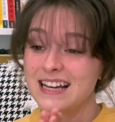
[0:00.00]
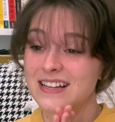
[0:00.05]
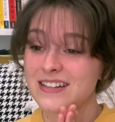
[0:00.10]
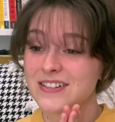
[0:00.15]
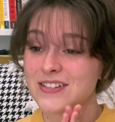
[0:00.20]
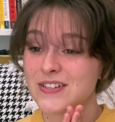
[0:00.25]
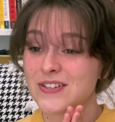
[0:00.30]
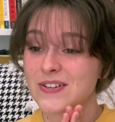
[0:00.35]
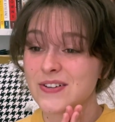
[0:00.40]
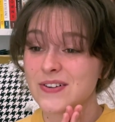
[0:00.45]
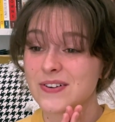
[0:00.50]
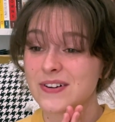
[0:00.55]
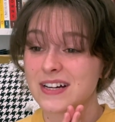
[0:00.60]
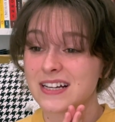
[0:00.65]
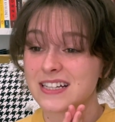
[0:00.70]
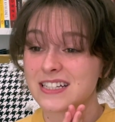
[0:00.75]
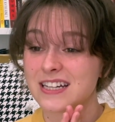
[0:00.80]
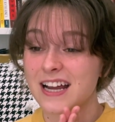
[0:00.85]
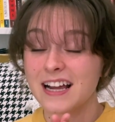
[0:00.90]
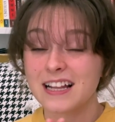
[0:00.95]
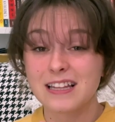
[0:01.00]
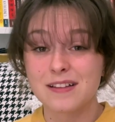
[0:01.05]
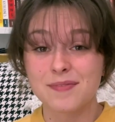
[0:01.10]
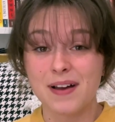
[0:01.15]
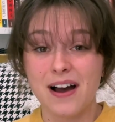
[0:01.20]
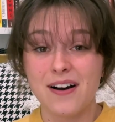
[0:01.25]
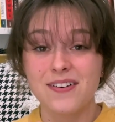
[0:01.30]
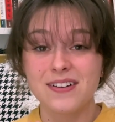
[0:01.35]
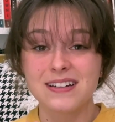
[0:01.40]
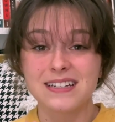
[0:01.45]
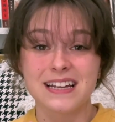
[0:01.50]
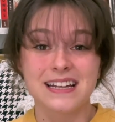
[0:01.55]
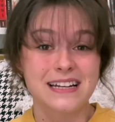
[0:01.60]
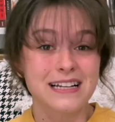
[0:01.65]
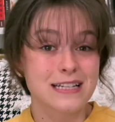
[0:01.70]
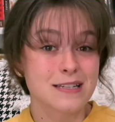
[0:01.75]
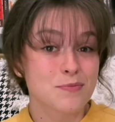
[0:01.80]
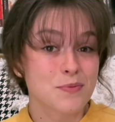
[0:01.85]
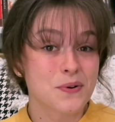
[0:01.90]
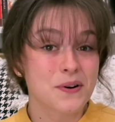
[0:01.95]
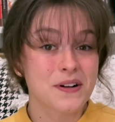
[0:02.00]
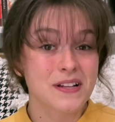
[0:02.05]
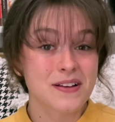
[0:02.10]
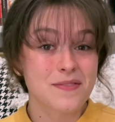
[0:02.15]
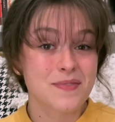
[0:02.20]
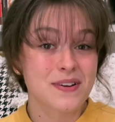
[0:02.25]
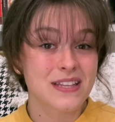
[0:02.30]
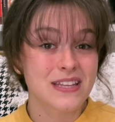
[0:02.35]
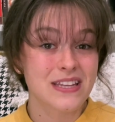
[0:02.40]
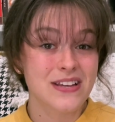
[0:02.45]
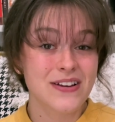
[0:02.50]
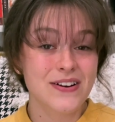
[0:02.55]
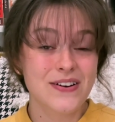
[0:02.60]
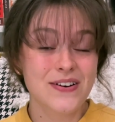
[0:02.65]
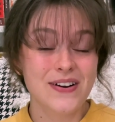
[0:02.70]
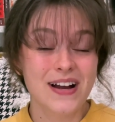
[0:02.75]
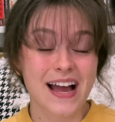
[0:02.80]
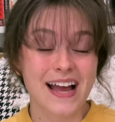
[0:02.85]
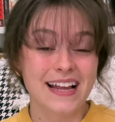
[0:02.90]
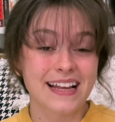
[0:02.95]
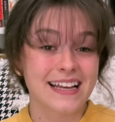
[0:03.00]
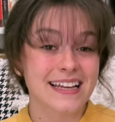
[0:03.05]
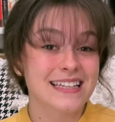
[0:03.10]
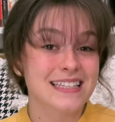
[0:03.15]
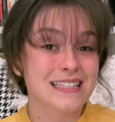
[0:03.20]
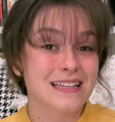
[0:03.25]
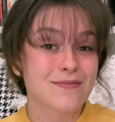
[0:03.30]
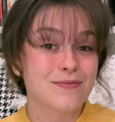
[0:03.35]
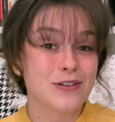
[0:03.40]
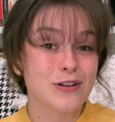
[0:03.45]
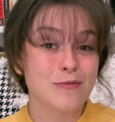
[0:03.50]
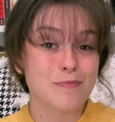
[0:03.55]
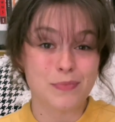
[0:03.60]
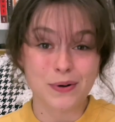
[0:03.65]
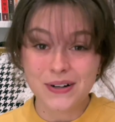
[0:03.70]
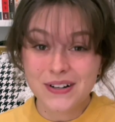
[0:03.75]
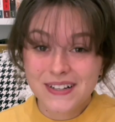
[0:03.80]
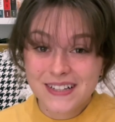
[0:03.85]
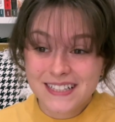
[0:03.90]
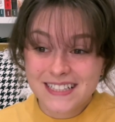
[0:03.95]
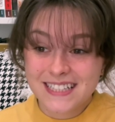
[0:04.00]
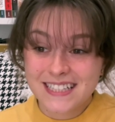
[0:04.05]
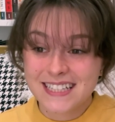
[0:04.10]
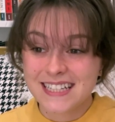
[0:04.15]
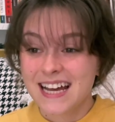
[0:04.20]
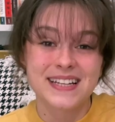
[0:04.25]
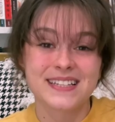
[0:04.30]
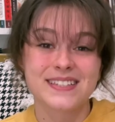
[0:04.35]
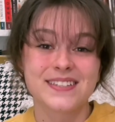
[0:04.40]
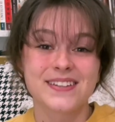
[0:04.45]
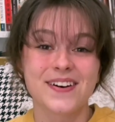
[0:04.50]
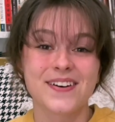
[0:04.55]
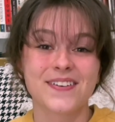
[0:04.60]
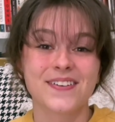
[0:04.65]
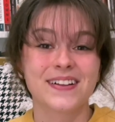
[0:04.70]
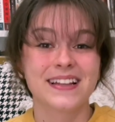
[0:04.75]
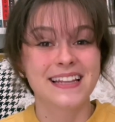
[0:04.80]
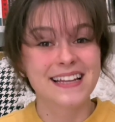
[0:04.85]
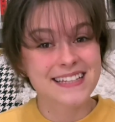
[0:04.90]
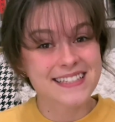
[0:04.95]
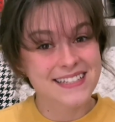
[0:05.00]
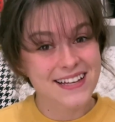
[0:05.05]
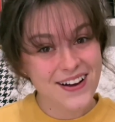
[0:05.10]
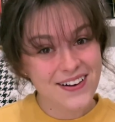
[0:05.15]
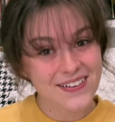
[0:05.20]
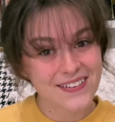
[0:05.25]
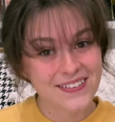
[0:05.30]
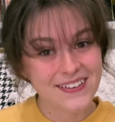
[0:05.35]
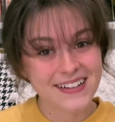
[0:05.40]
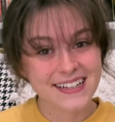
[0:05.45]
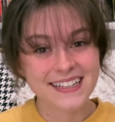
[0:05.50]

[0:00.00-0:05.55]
to check them out and explore them with you and get some new books. So let's go!